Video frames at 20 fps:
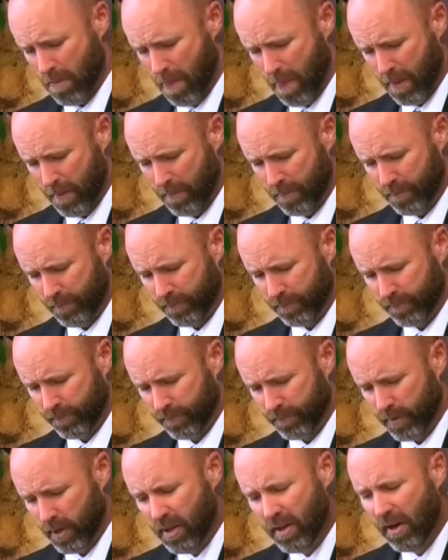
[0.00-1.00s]

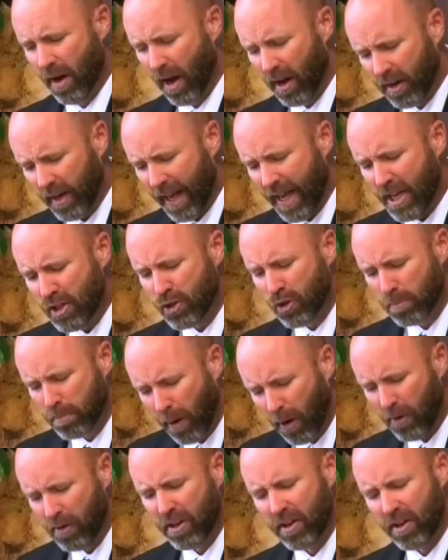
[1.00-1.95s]
Amen. You need to unlade your burden.